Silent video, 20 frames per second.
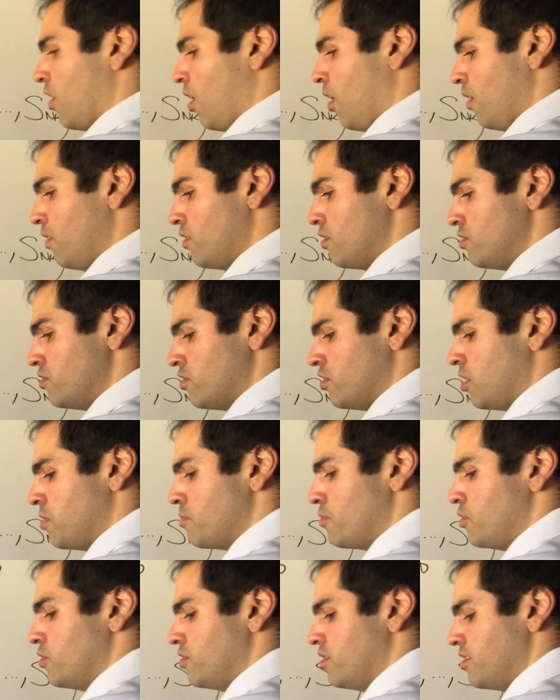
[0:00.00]
of all those
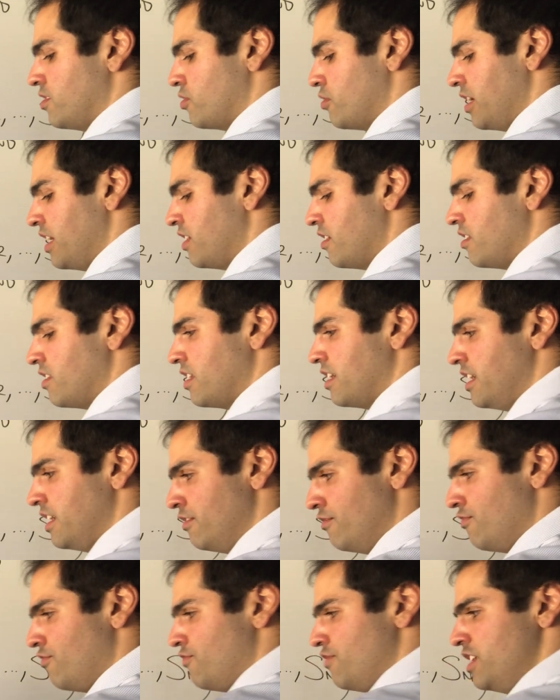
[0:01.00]
numbers is greater than the
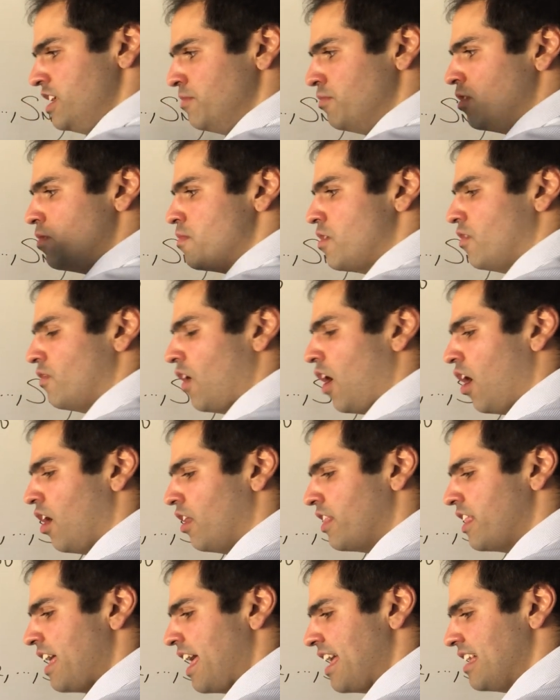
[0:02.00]
infimum of all
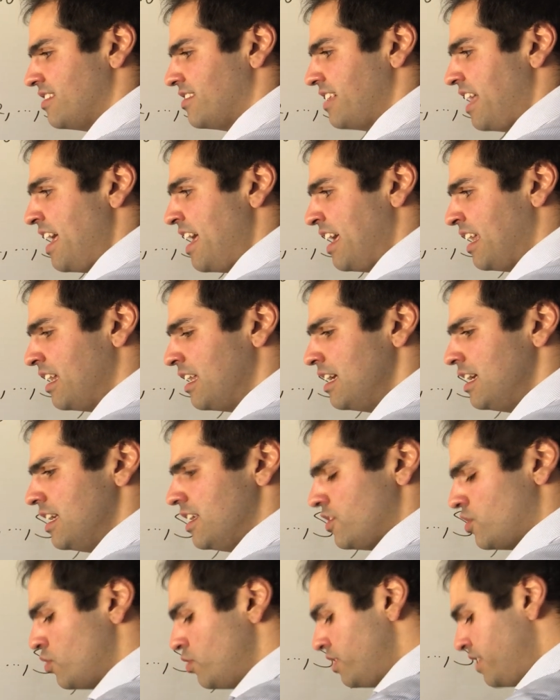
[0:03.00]
the S N.
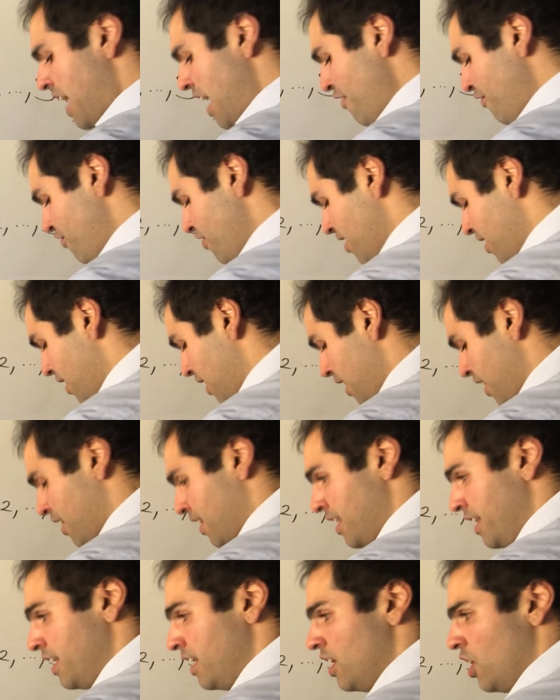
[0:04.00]
So
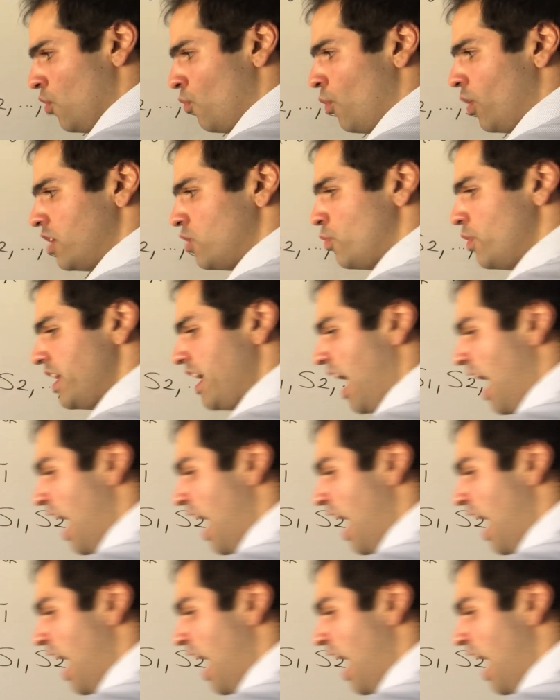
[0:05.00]
definitely what we